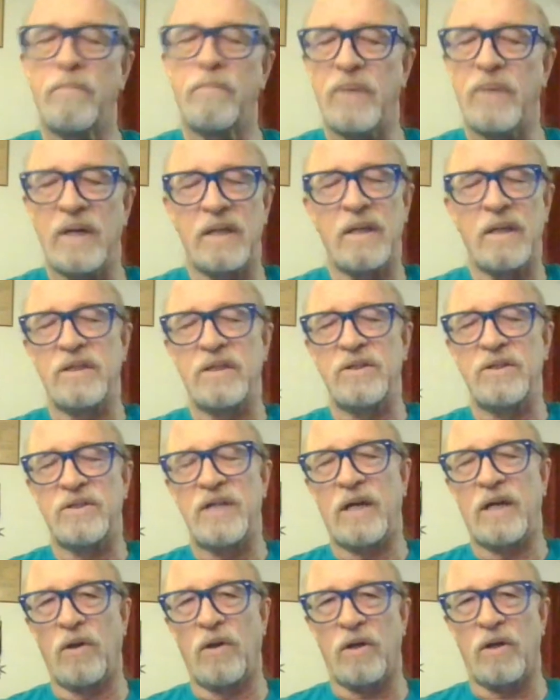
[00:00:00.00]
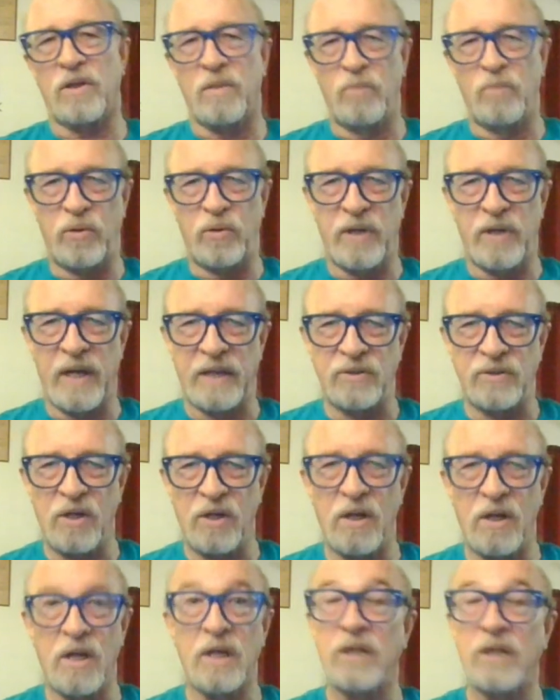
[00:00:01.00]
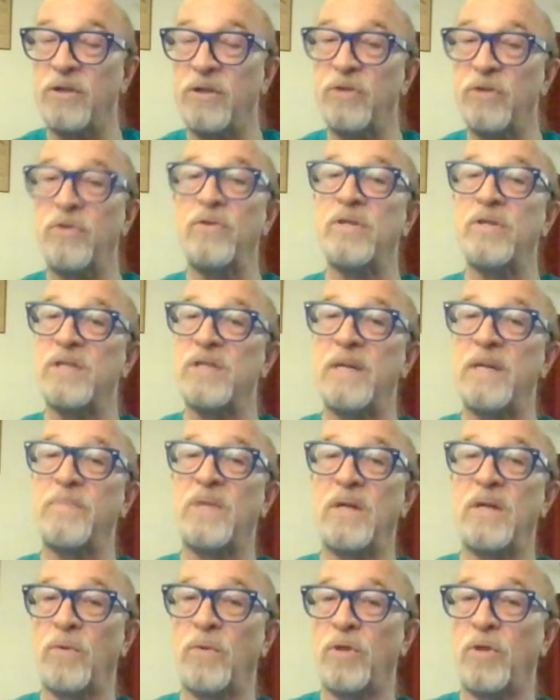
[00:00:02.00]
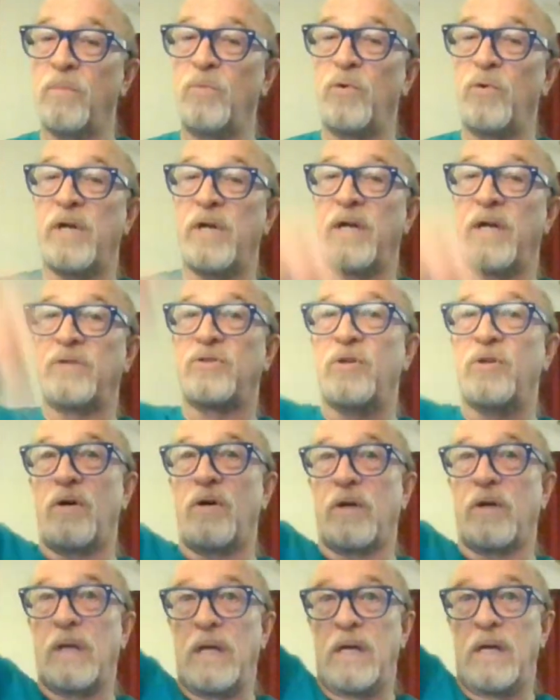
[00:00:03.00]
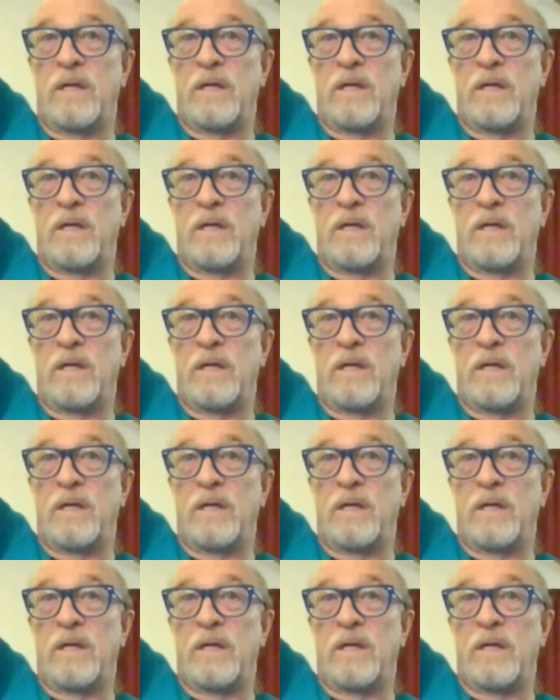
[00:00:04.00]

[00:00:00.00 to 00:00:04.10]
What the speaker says: But you take a look at the Mukyang Jong, you do the same thing with the Mukyang Jong.